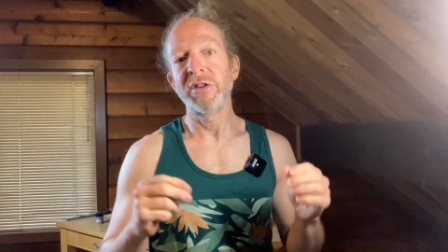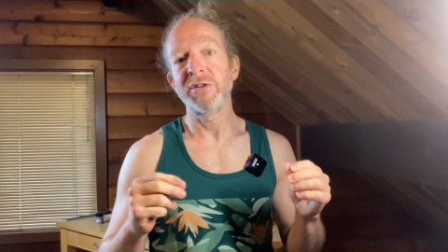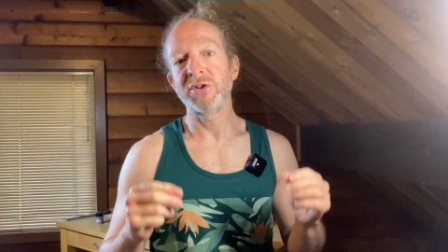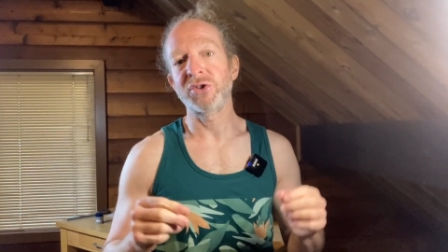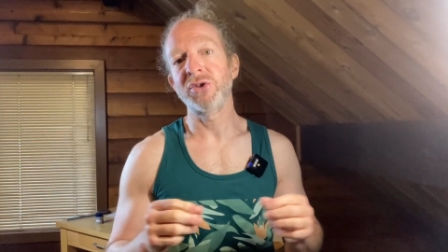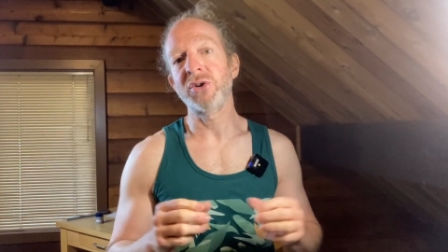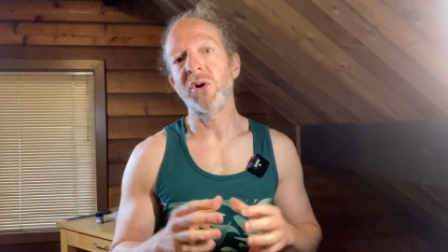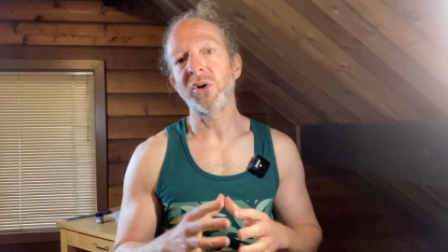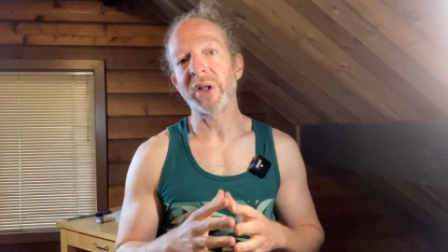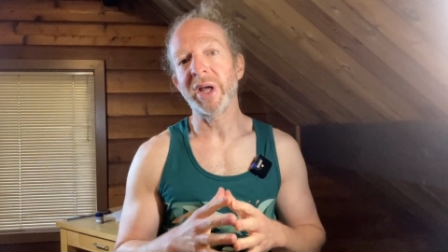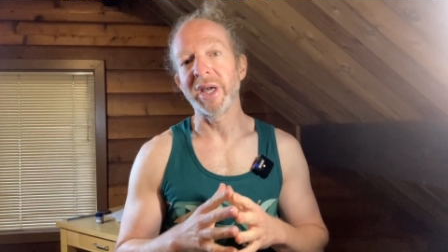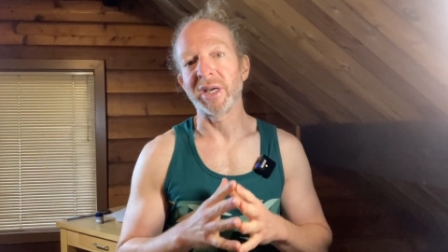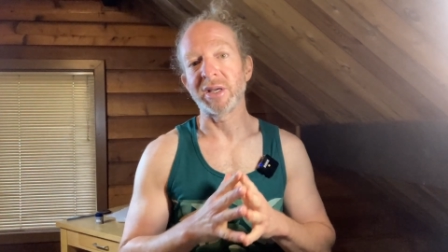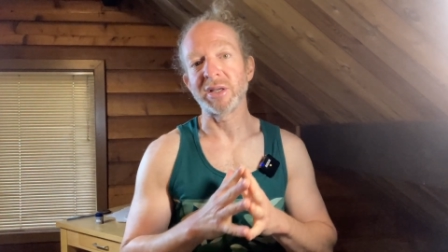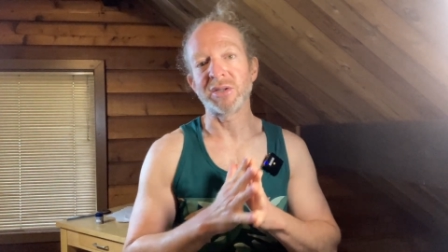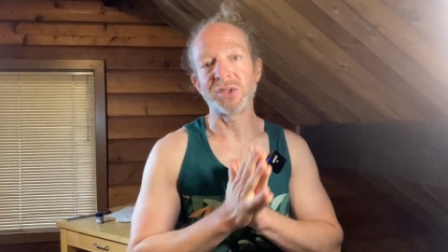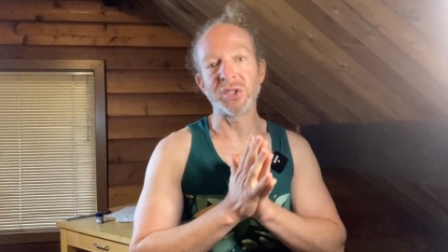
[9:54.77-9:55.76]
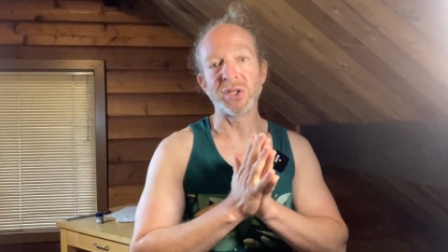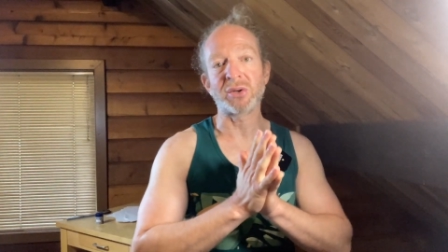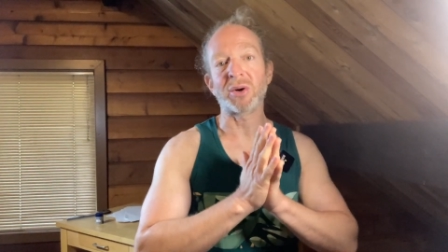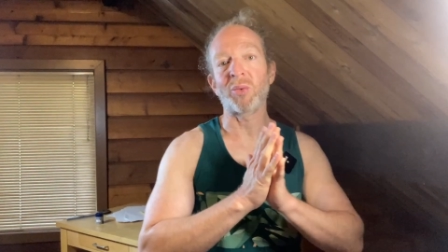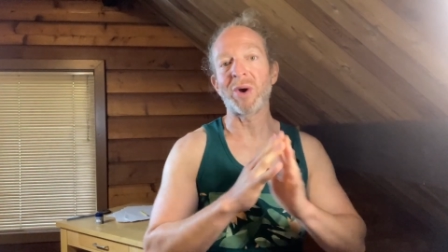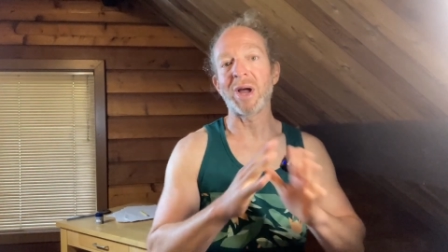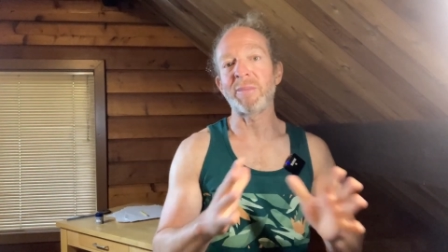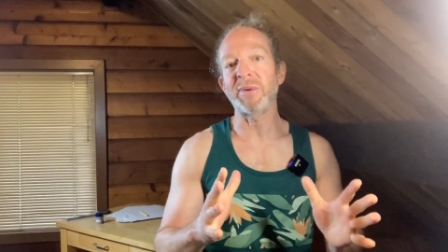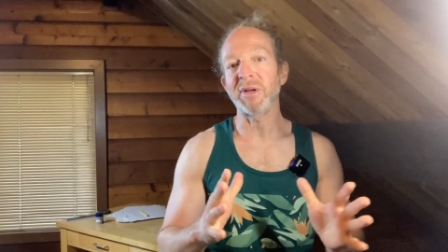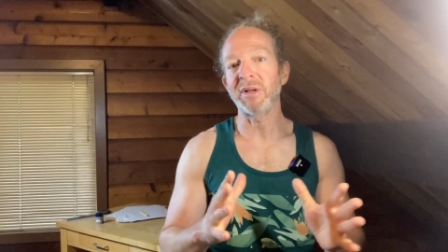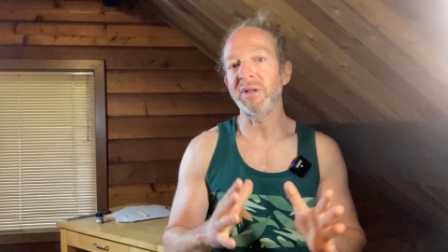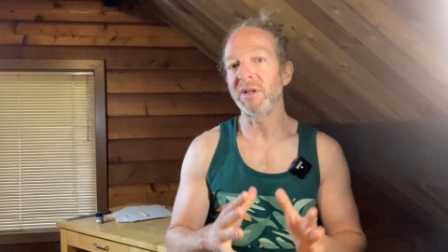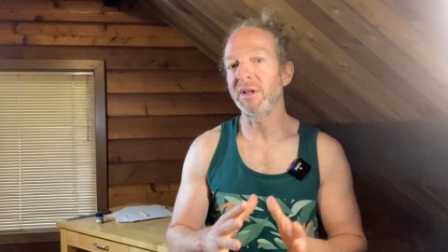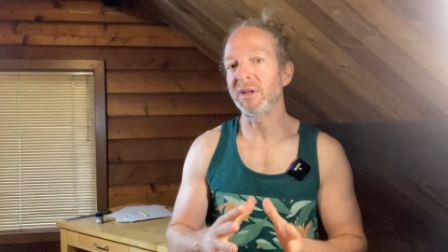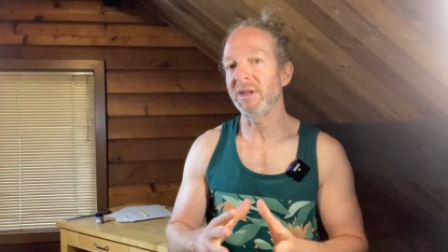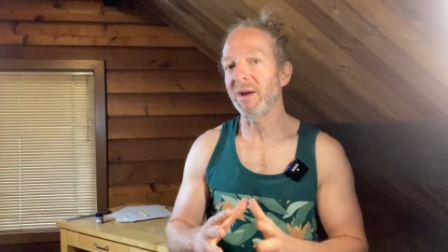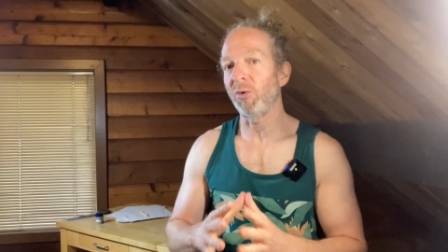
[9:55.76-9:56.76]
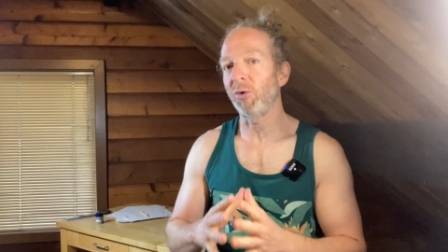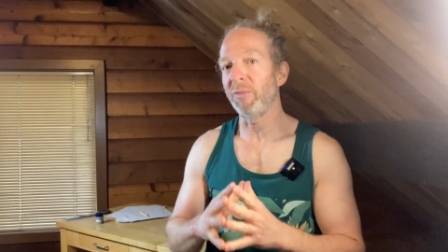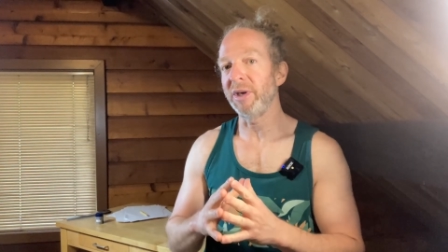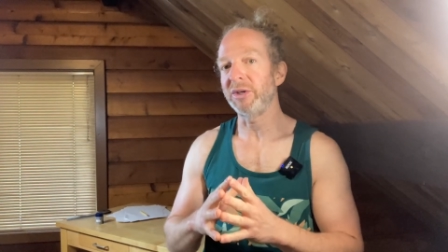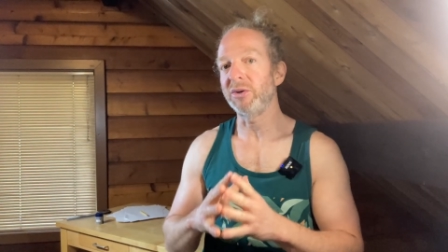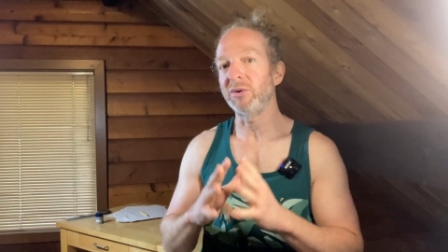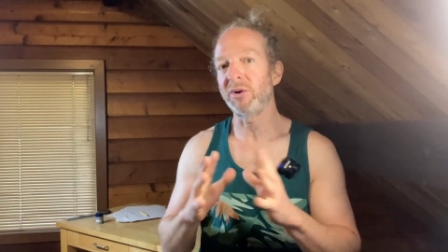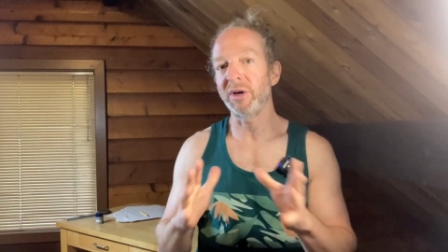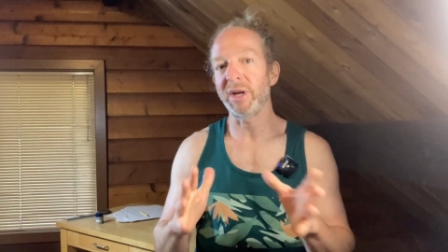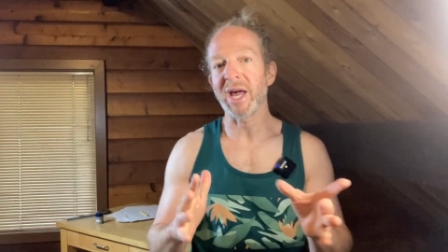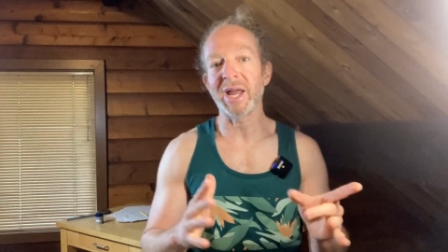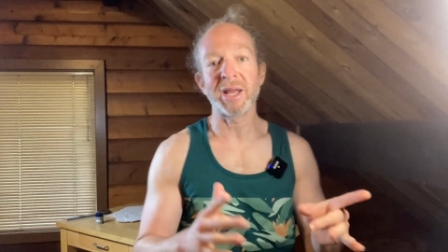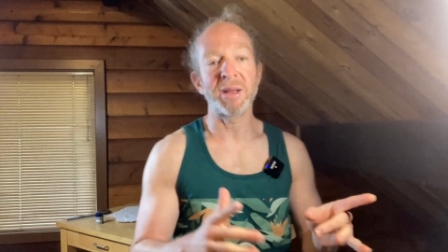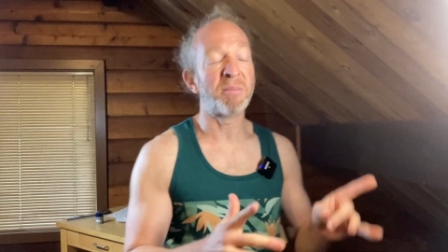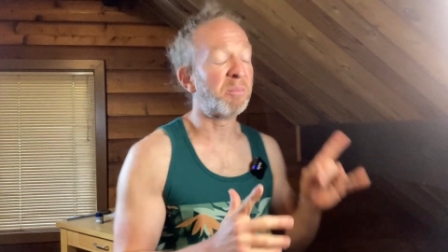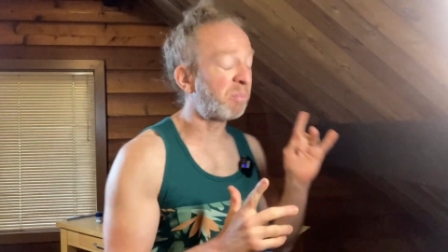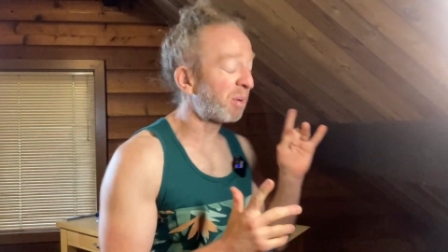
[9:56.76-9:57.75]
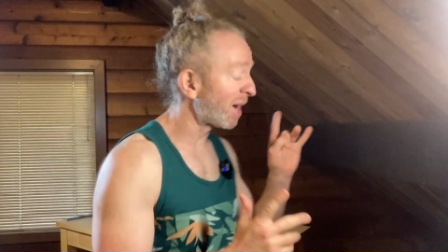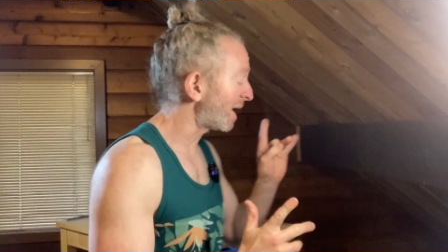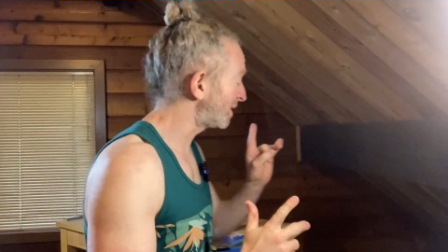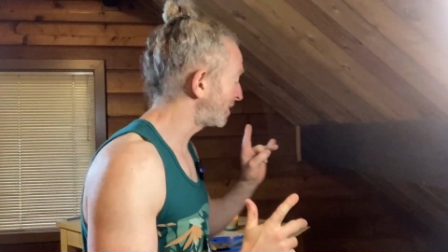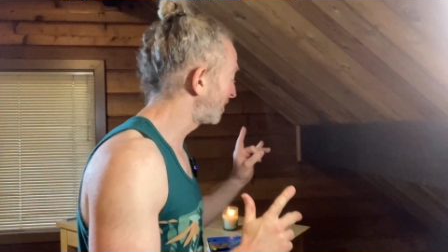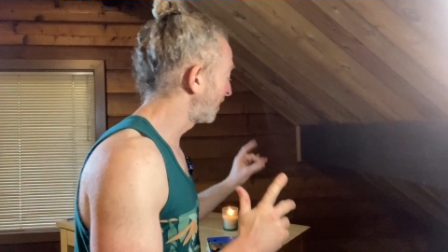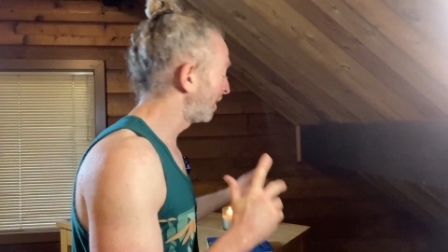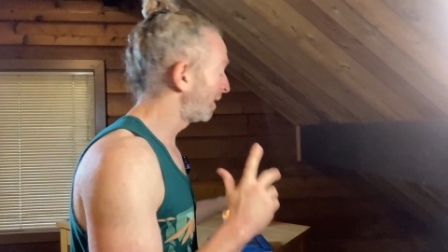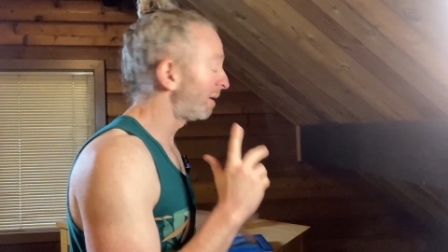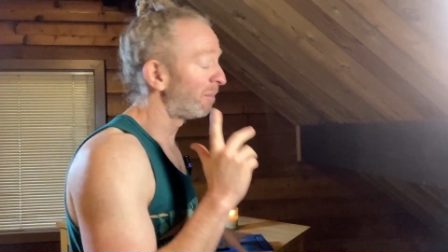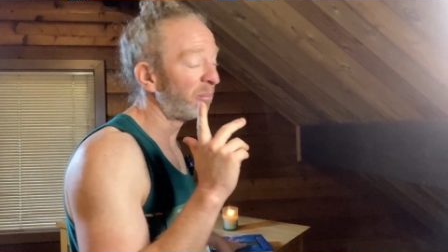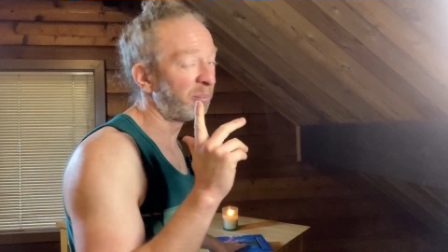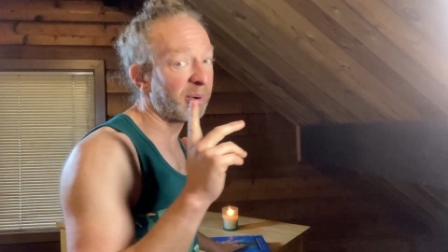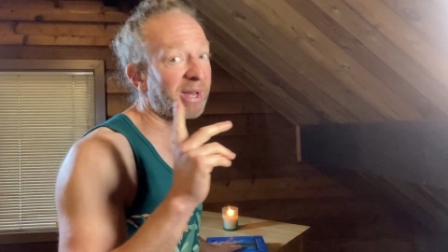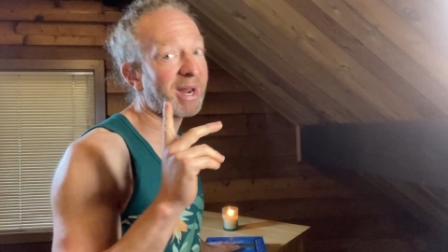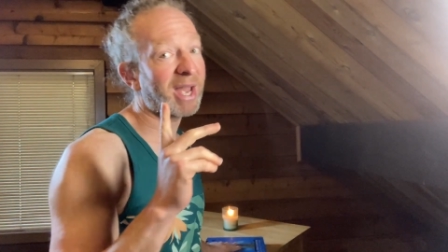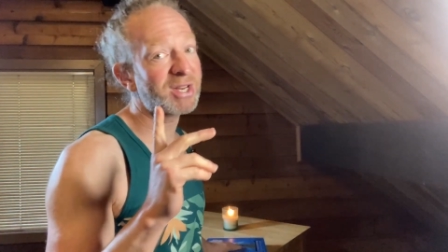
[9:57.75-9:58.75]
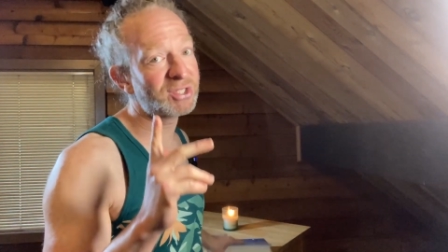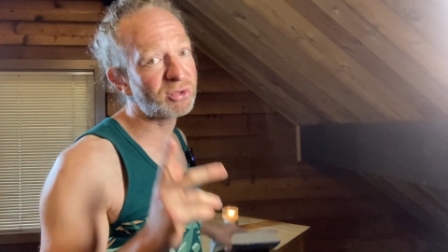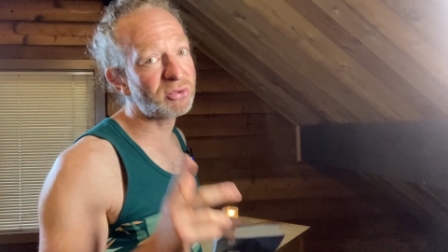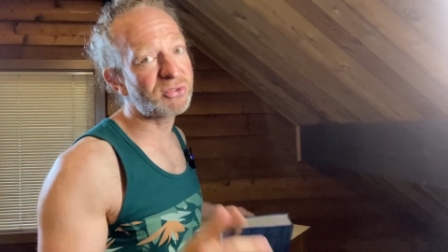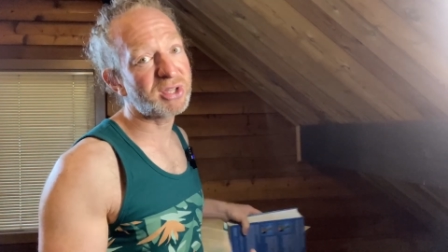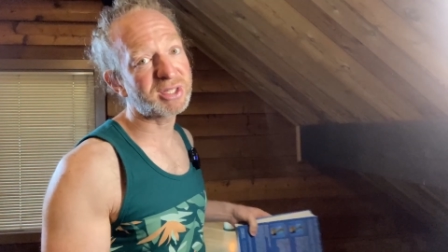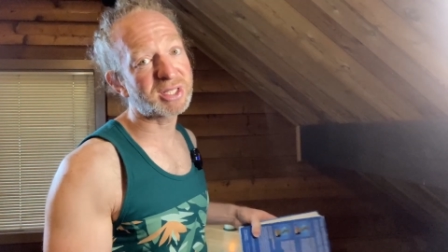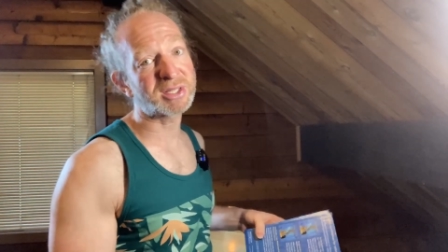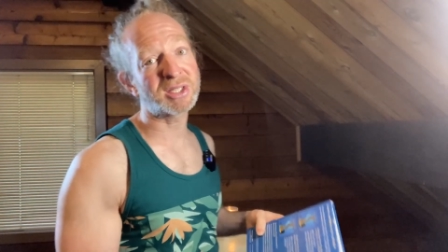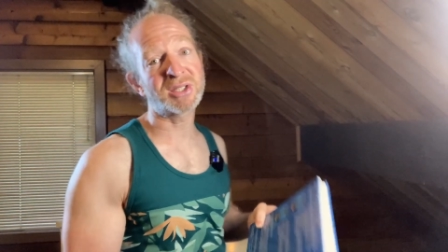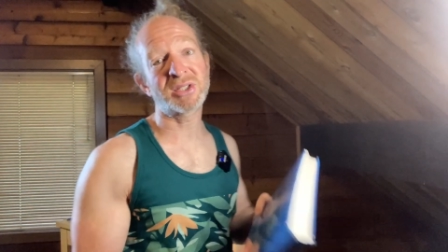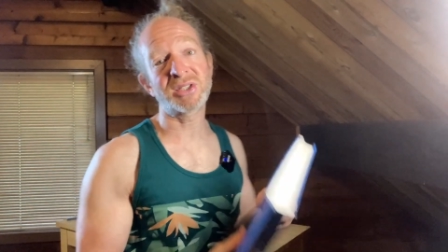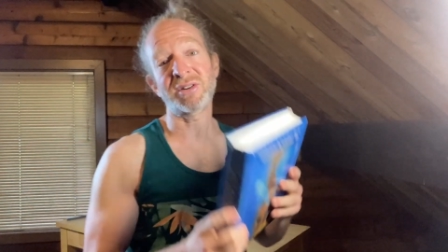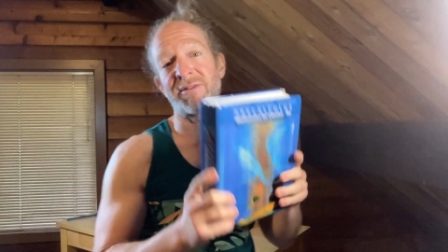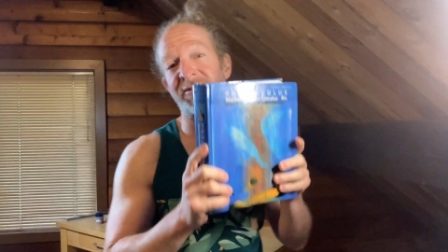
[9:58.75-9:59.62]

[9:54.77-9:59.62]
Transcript: There's no like secret weapon that will make you good at it. But, but I do think that this is a